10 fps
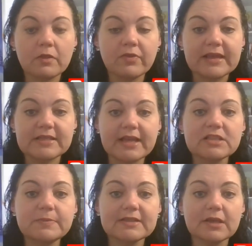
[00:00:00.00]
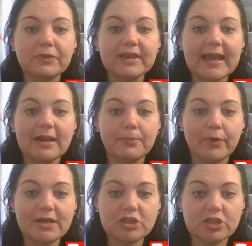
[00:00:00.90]
saying to me it's a
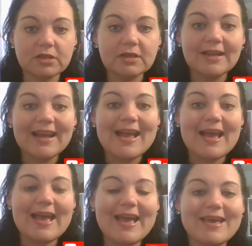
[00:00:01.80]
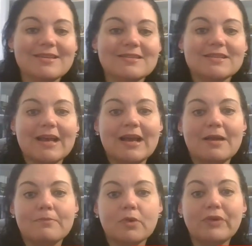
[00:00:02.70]
recalibration and
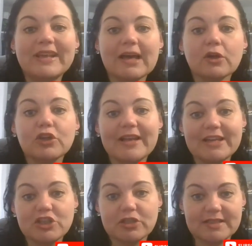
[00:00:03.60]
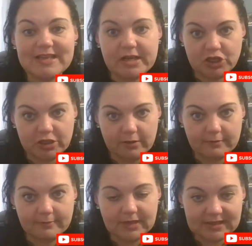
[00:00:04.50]
recalculation station
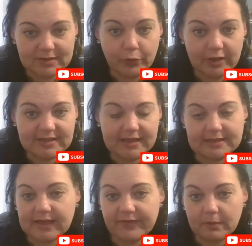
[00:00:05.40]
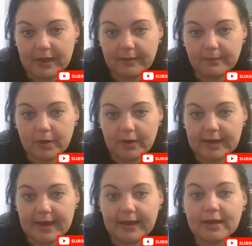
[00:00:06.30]
is the words that he's giving me.
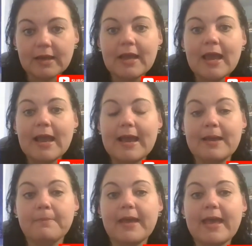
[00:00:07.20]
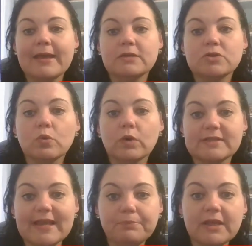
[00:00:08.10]
Okay, and what's
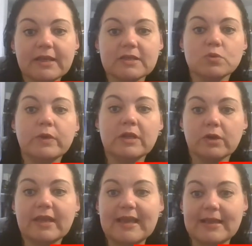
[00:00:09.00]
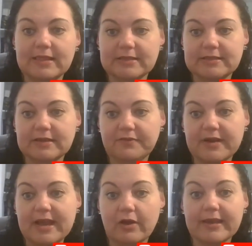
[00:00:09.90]
happening is we're looking at this stuff
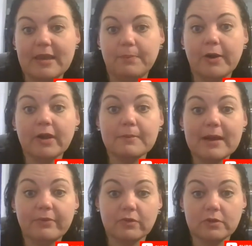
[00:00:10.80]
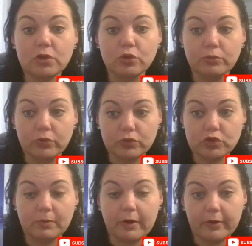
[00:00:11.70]
now. Okay, bearing in mind we've got the new moon
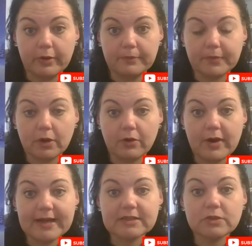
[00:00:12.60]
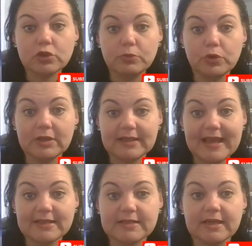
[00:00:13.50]
tomorrow. All right, a new moon in
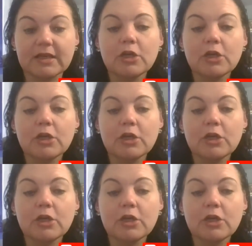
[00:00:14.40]
Cancer.